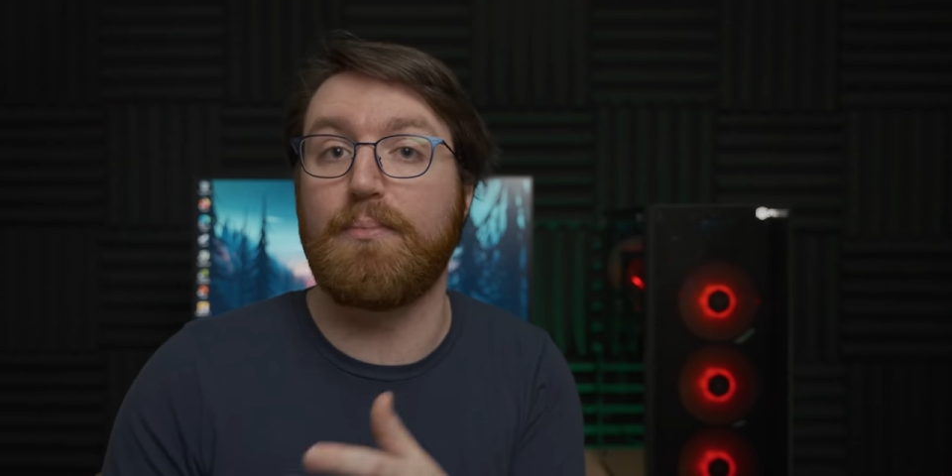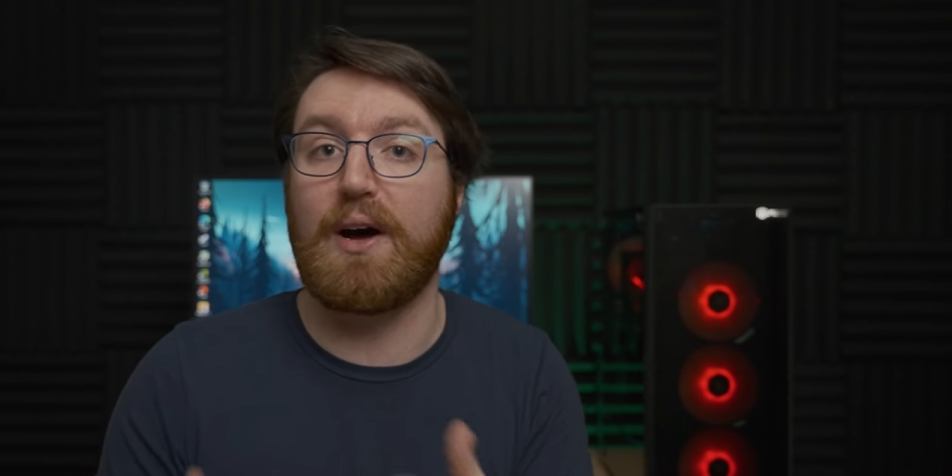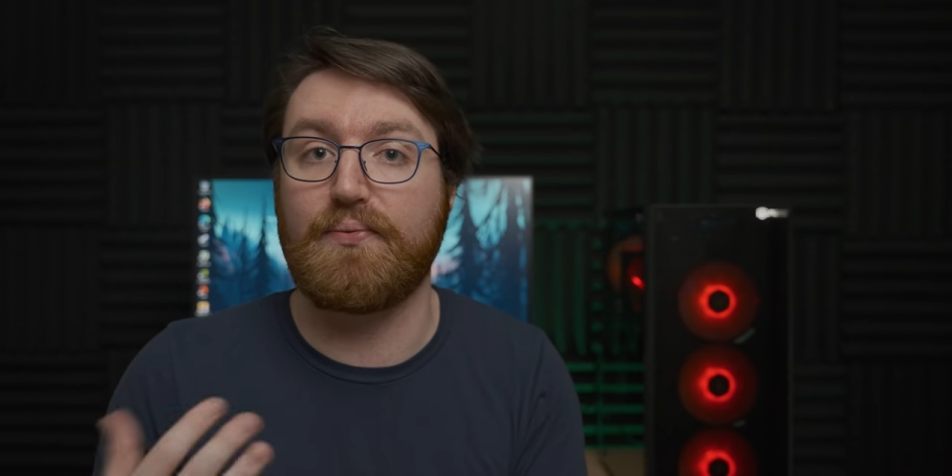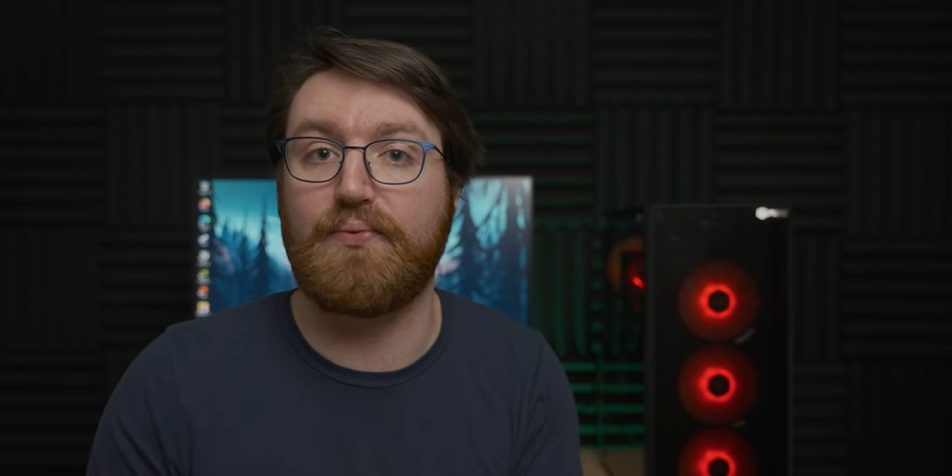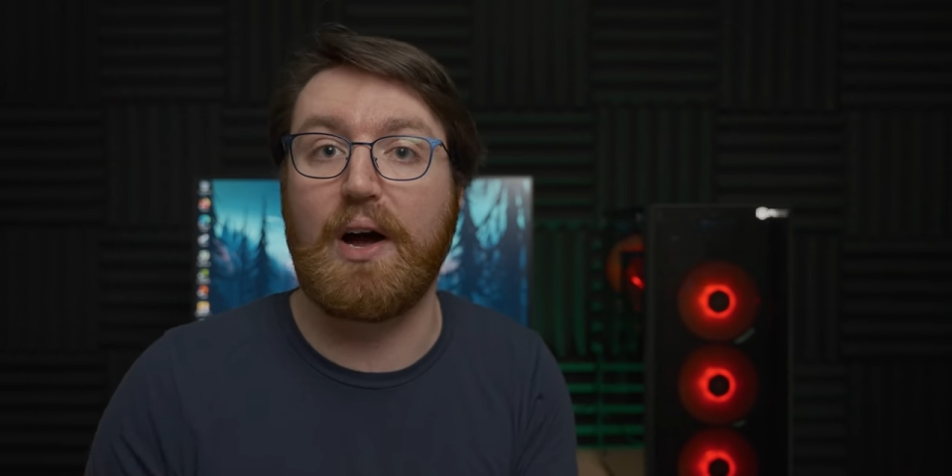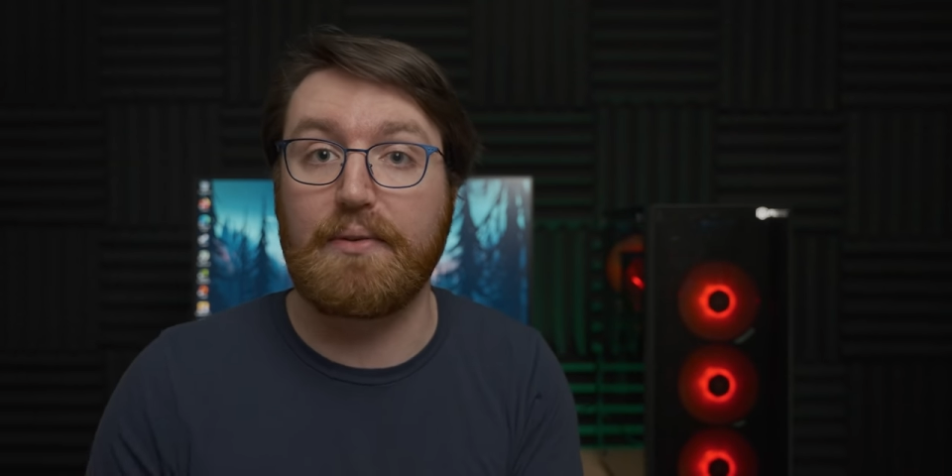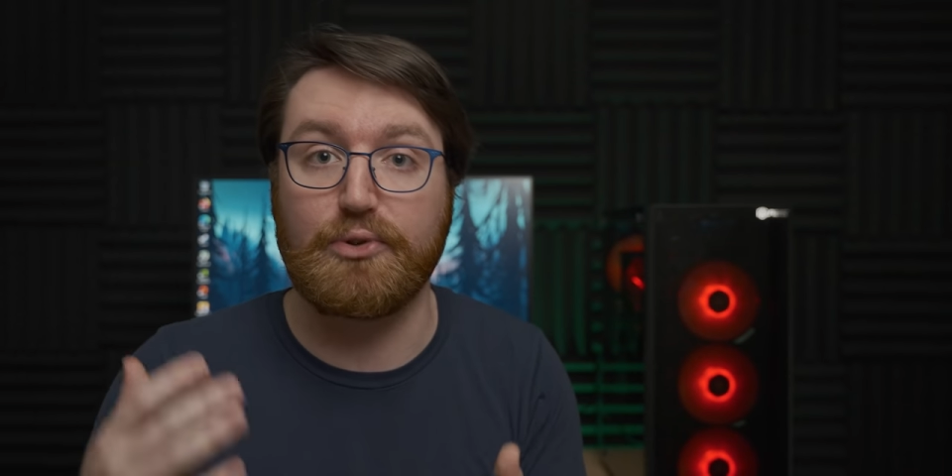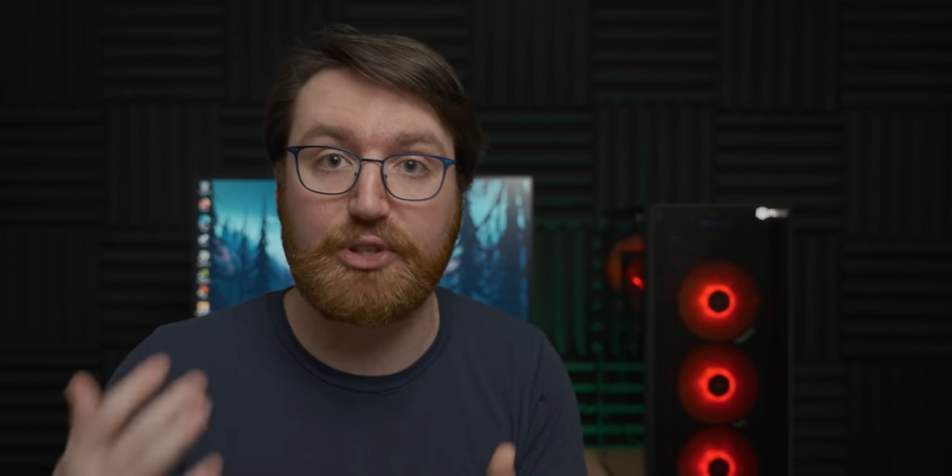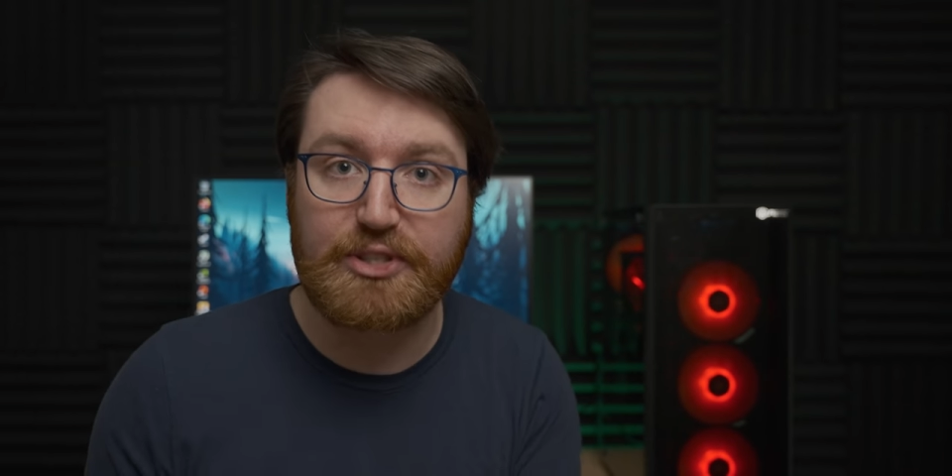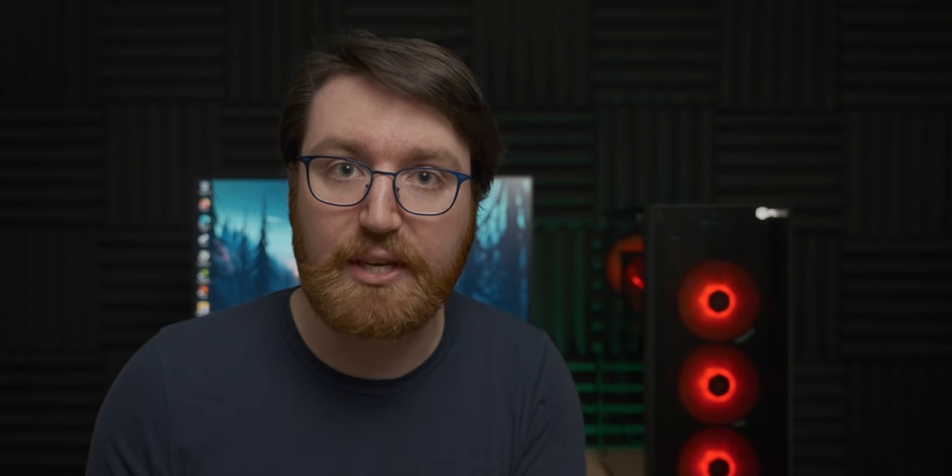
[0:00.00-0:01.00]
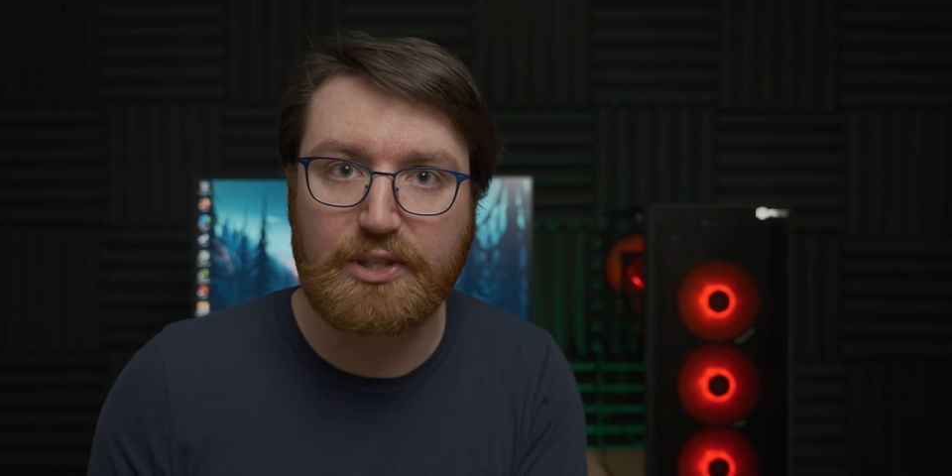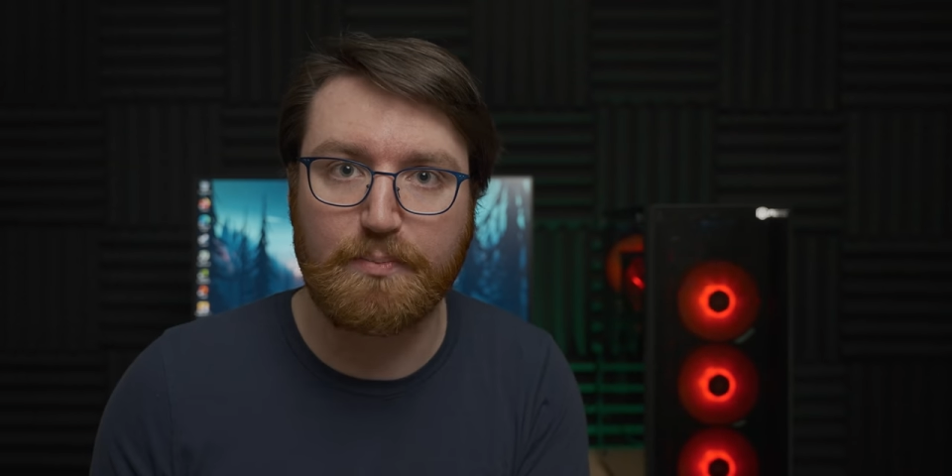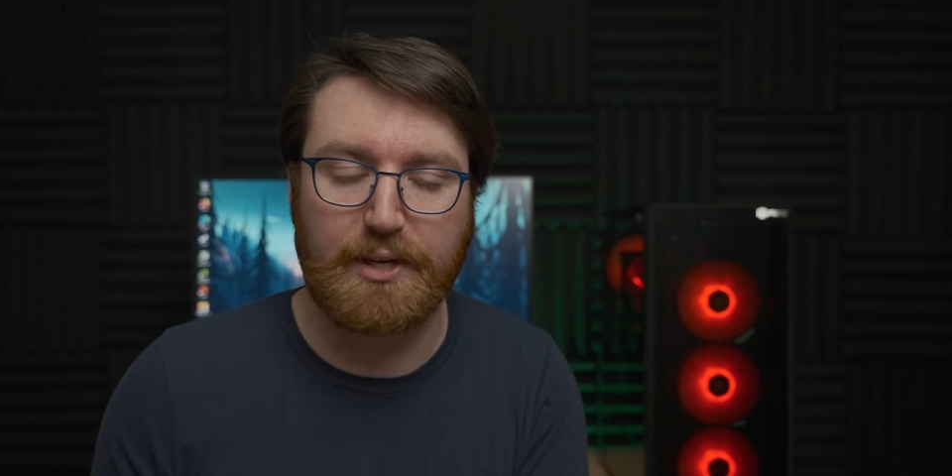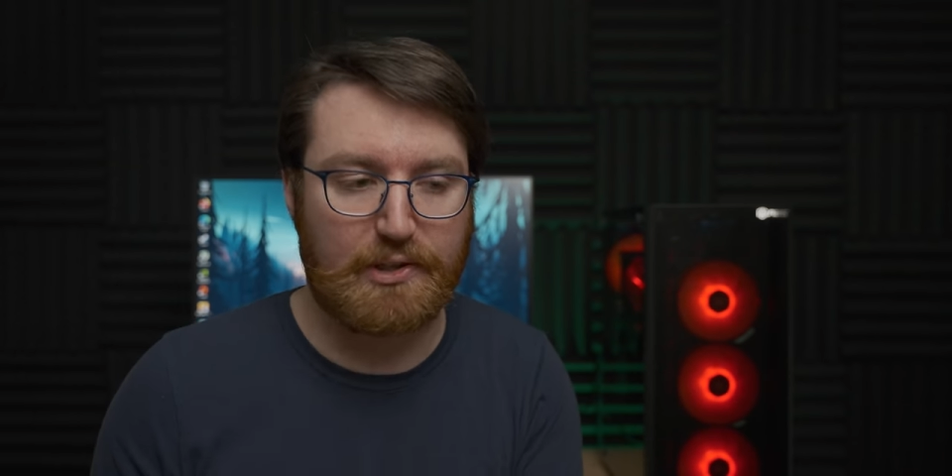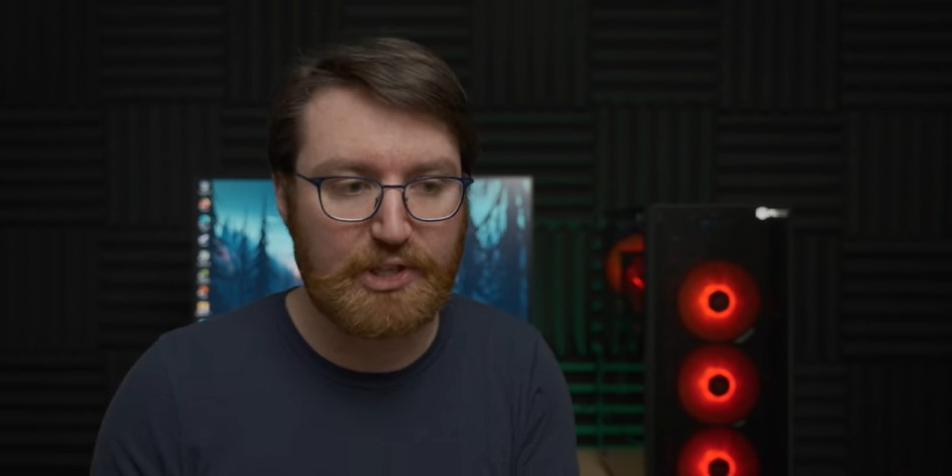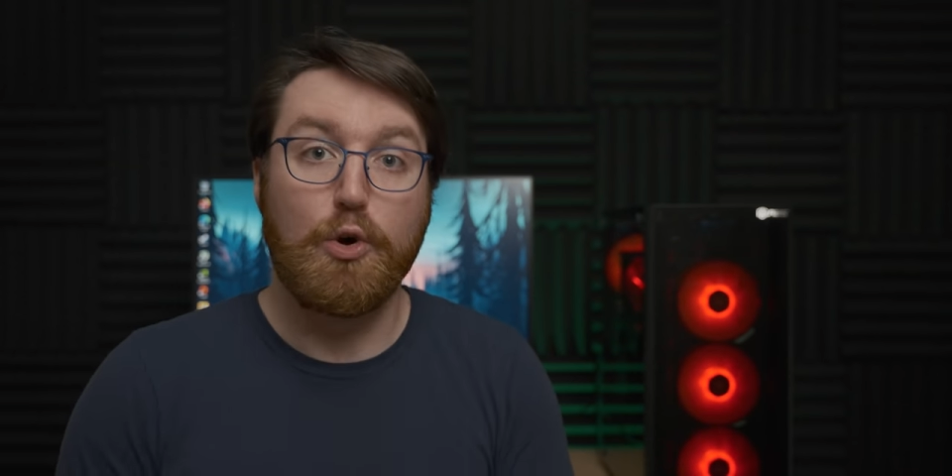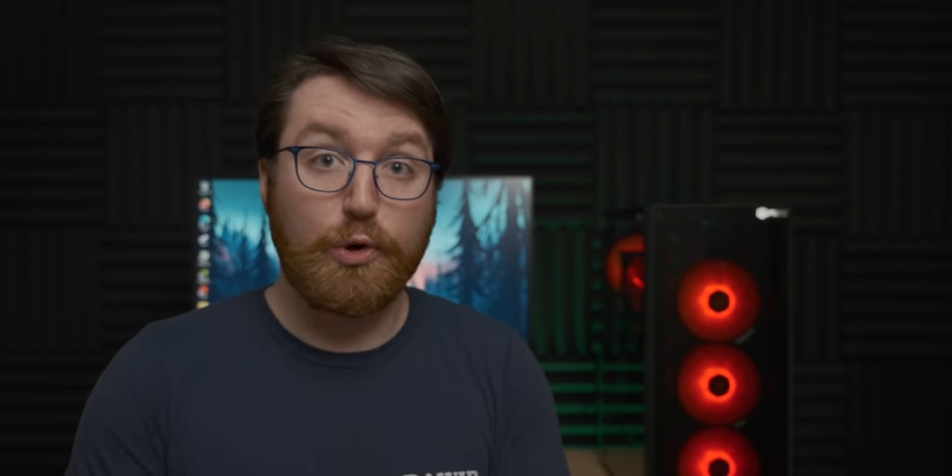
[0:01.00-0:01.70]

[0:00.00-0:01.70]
about 5 or 6 minutes,